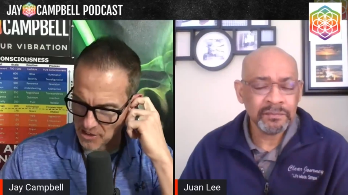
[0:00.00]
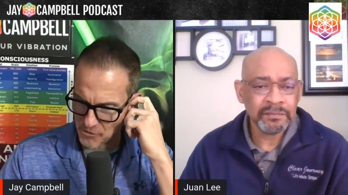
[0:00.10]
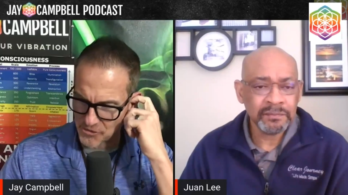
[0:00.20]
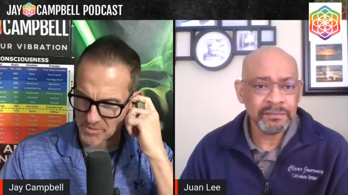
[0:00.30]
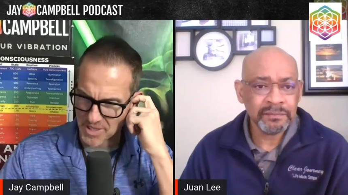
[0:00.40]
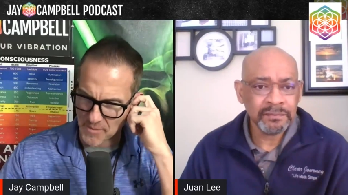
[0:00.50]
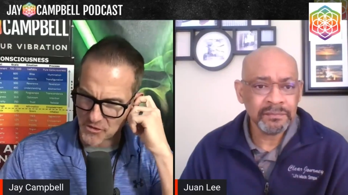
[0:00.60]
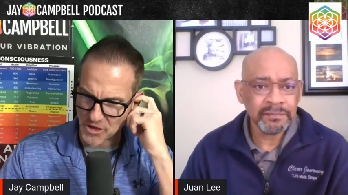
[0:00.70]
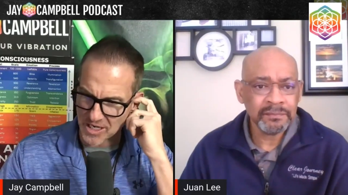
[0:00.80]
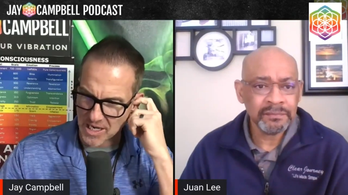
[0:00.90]
Speaker 1: know,
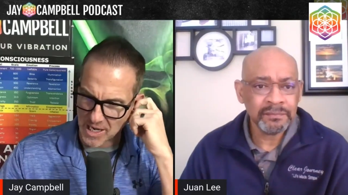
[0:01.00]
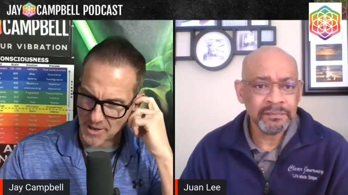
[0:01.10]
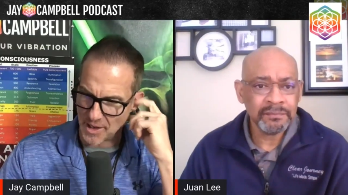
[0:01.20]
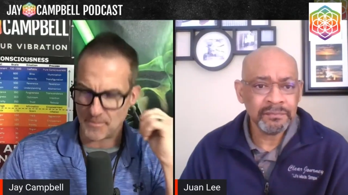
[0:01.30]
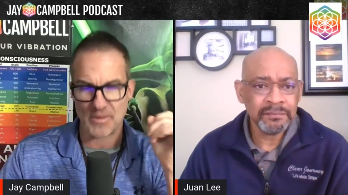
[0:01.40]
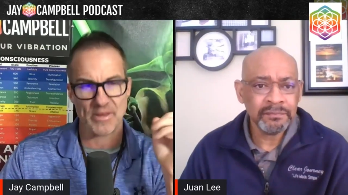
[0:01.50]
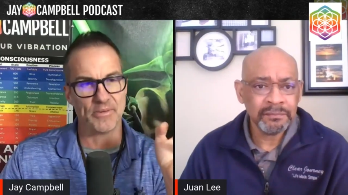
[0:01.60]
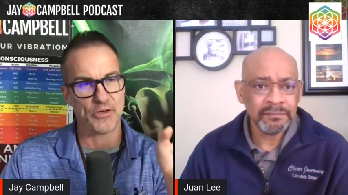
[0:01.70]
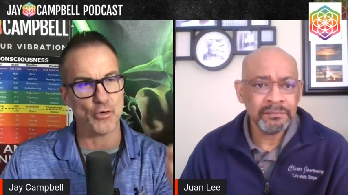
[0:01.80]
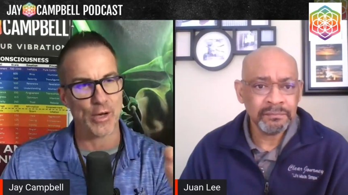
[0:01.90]
sometimes you get caught up in
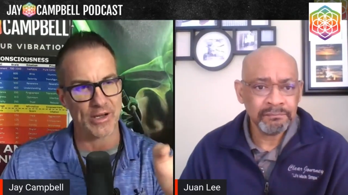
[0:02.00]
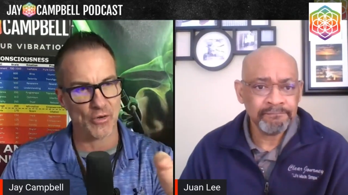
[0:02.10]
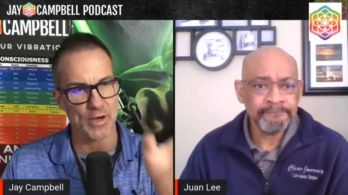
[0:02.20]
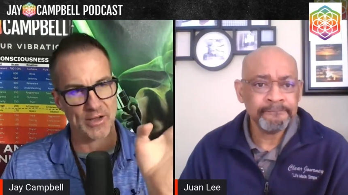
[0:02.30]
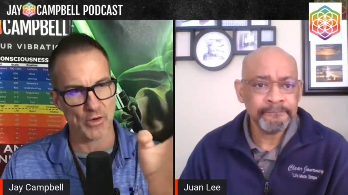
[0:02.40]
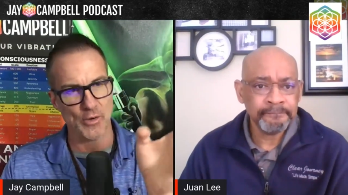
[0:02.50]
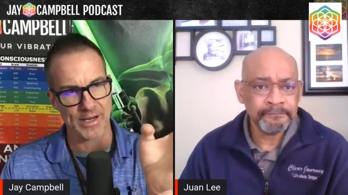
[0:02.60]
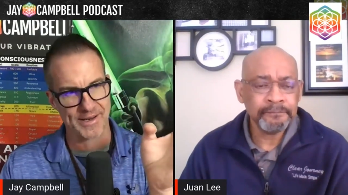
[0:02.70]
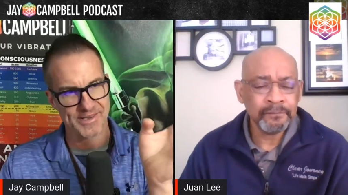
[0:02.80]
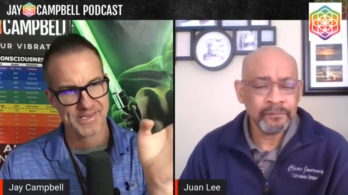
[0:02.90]
the doing, doing,
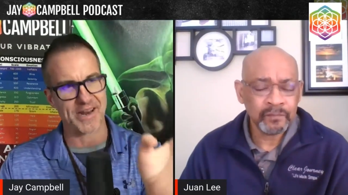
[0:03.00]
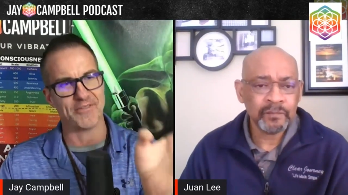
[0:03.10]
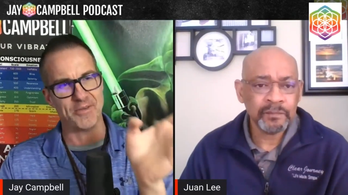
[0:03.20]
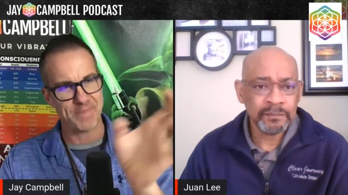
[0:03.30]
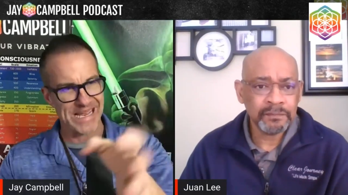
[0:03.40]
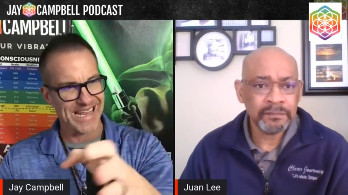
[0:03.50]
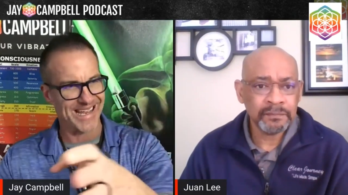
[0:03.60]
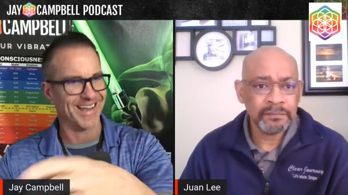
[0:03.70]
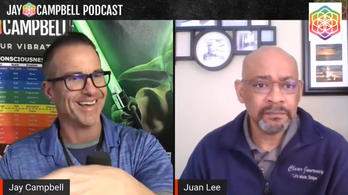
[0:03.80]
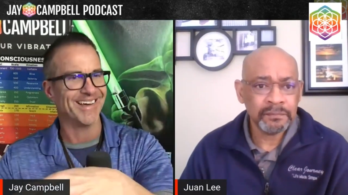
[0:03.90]
doing instead of the
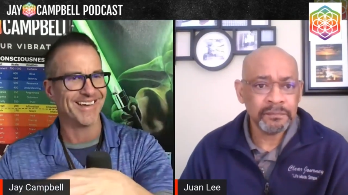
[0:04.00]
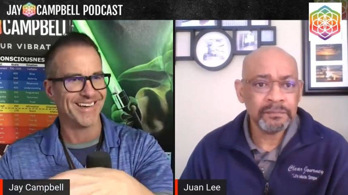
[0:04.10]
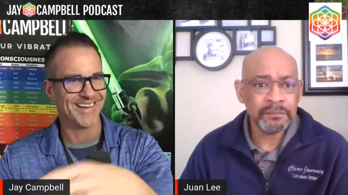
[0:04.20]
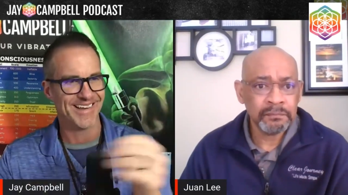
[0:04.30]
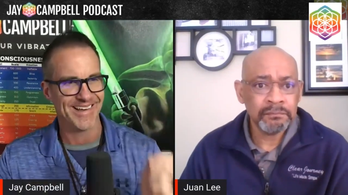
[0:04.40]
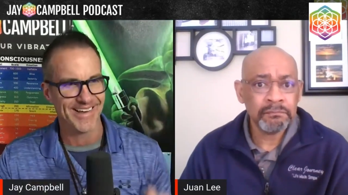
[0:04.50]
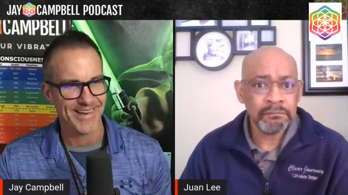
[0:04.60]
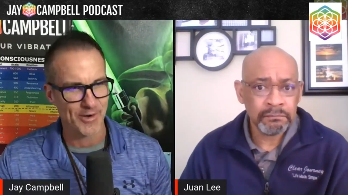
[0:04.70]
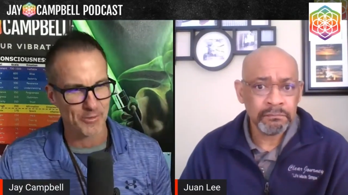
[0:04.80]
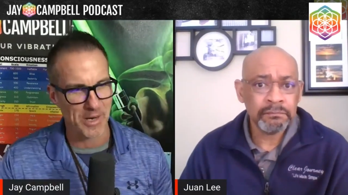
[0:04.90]
being,
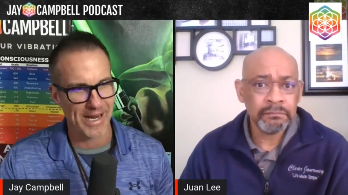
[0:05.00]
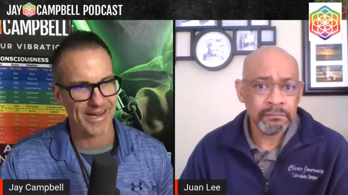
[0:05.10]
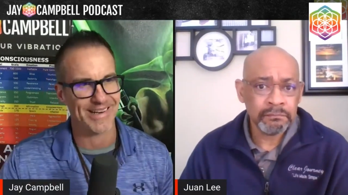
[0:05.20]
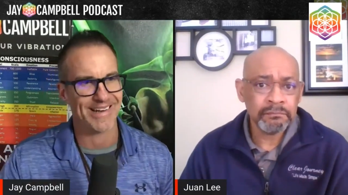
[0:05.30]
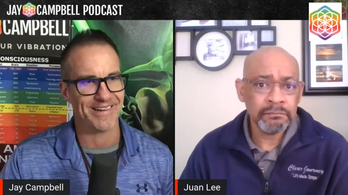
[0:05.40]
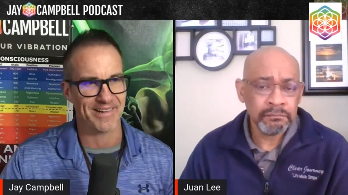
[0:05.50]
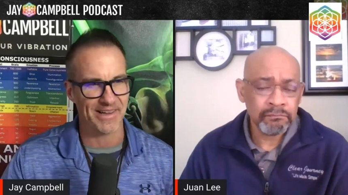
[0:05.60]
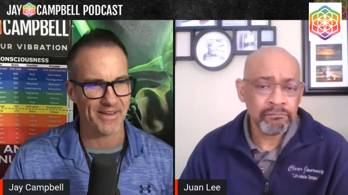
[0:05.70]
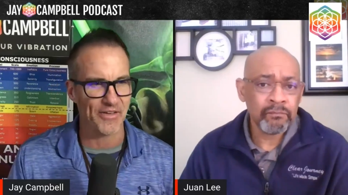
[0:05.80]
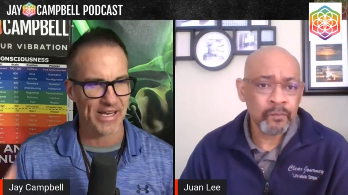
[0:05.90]
right? And
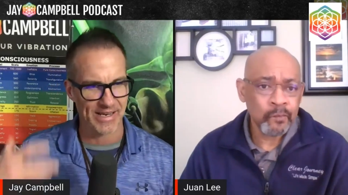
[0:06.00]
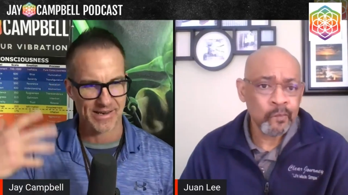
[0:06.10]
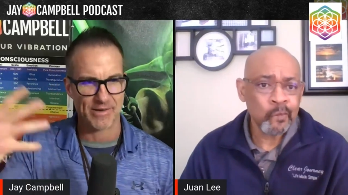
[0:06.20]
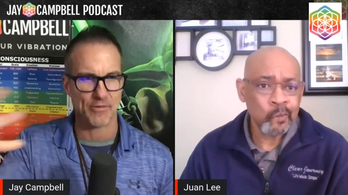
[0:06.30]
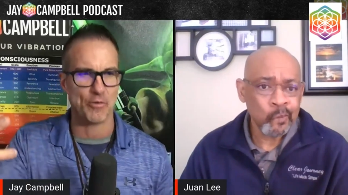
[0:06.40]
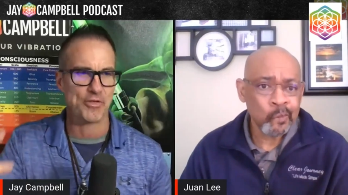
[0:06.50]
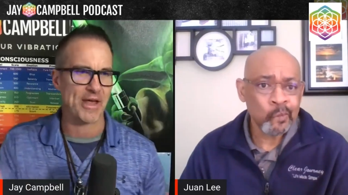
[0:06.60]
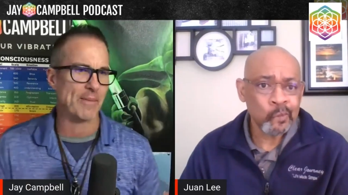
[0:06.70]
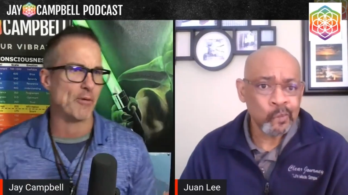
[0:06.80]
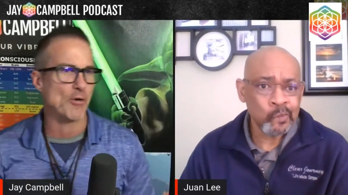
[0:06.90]
living with
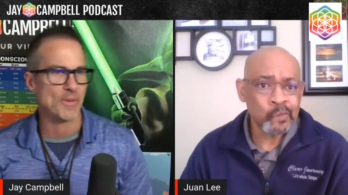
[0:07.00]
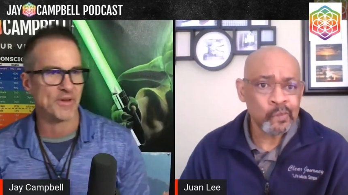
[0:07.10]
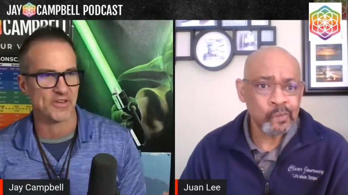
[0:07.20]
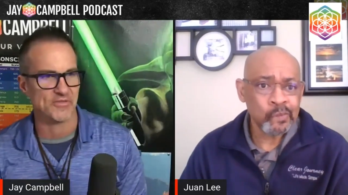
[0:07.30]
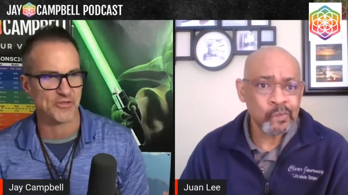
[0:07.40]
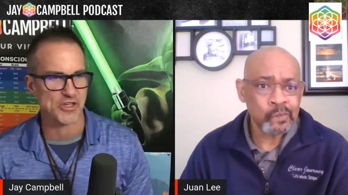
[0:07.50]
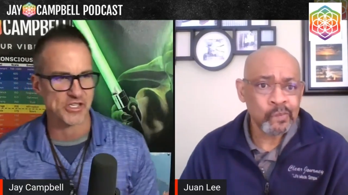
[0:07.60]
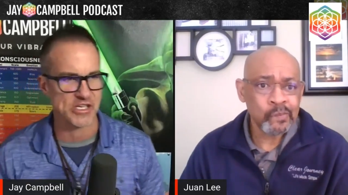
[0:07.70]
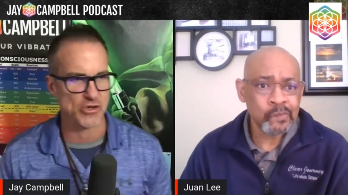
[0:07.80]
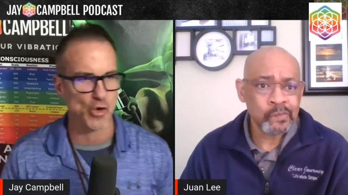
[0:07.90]
that purpose of
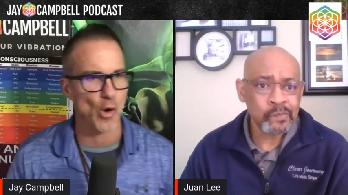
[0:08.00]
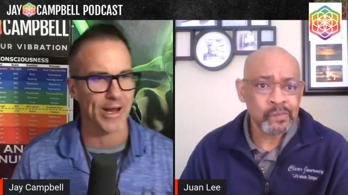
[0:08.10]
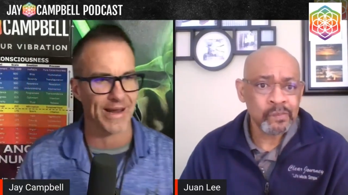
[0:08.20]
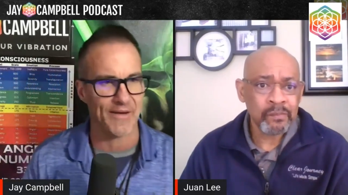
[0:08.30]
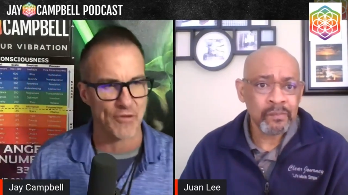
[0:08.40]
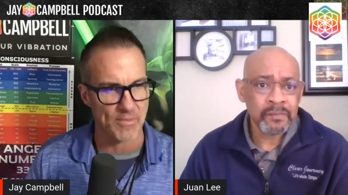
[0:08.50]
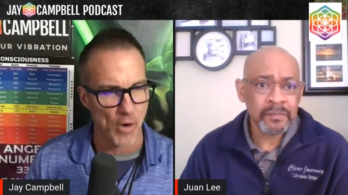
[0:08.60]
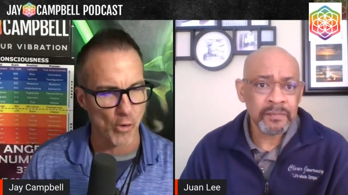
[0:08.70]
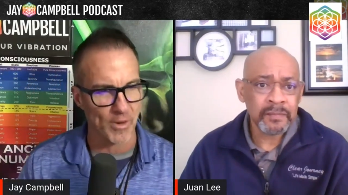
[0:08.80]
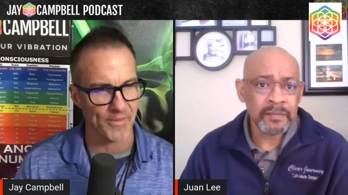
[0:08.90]
just enjoying every
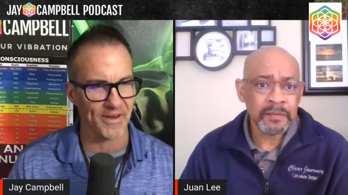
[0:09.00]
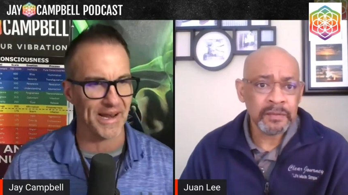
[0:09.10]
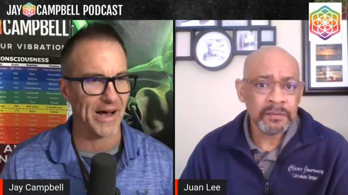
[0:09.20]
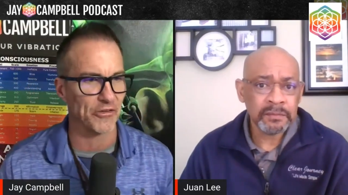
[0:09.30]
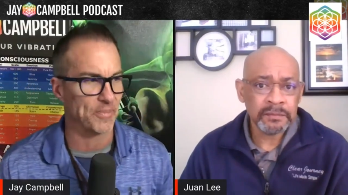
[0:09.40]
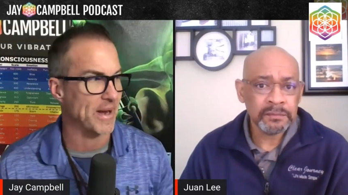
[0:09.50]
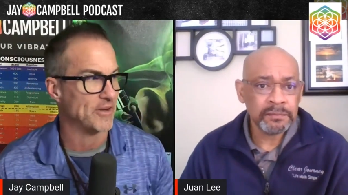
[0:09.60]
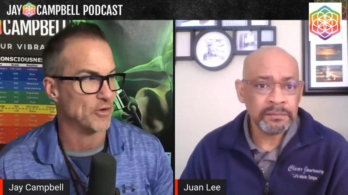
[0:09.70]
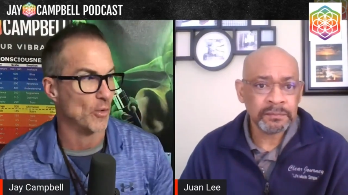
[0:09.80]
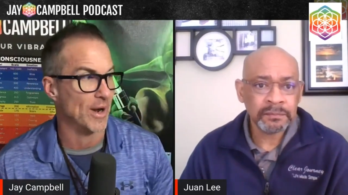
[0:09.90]
moment, the now
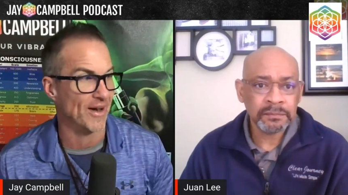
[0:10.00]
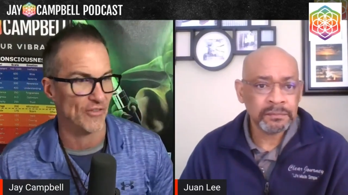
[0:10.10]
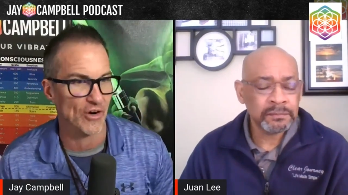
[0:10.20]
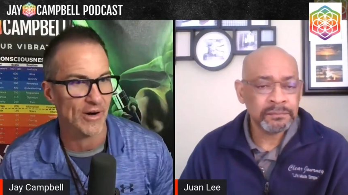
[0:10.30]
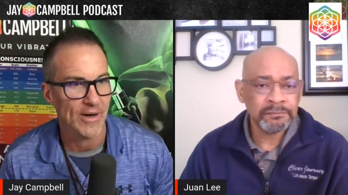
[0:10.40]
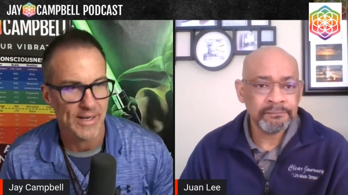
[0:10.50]
space or whatever.